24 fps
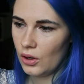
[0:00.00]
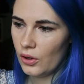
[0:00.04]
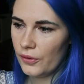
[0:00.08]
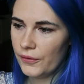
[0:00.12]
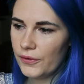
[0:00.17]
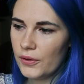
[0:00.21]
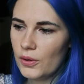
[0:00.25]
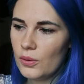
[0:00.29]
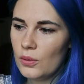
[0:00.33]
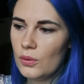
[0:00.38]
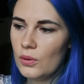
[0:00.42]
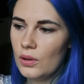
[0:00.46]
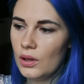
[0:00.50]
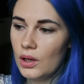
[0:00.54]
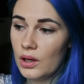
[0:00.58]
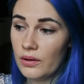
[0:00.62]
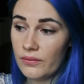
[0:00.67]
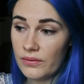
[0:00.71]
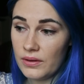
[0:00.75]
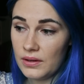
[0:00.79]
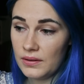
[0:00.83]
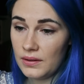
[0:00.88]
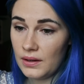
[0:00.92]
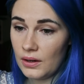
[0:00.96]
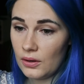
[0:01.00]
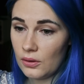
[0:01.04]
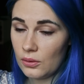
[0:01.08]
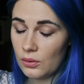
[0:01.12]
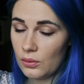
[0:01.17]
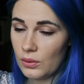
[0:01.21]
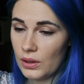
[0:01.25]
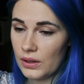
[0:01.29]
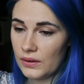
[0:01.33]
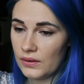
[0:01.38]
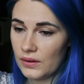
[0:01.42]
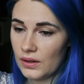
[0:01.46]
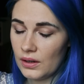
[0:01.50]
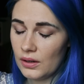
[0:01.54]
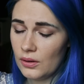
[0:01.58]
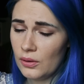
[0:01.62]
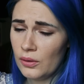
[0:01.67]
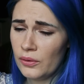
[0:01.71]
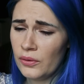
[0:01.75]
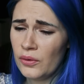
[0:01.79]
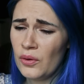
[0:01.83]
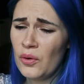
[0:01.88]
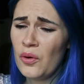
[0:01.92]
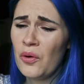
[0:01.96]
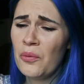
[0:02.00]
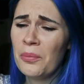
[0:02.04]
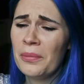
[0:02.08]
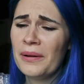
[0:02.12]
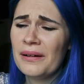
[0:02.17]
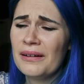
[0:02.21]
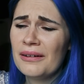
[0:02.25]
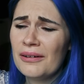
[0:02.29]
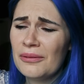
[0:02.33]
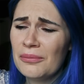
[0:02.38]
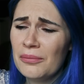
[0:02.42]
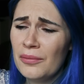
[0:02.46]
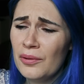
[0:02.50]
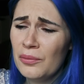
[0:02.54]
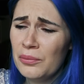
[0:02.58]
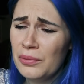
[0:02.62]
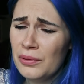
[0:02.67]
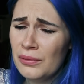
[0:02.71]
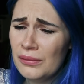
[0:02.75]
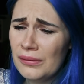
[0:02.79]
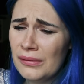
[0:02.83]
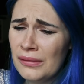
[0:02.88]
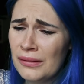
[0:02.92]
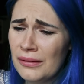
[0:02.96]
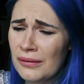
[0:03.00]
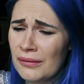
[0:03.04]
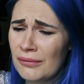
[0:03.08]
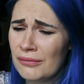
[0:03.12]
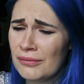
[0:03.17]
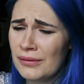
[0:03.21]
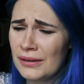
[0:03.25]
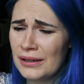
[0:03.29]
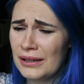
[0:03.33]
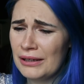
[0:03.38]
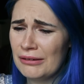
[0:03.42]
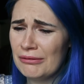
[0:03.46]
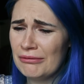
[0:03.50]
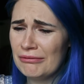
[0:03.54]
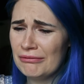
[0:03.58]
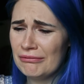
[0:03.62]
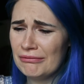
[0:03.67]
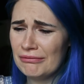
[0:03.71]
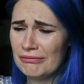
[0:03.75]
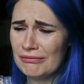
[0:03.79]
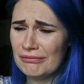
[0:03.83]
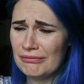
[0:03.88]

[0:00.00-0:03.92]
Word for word: Also, love this hair on Hwasa. Also, oh my god, Moonbyul is so cute.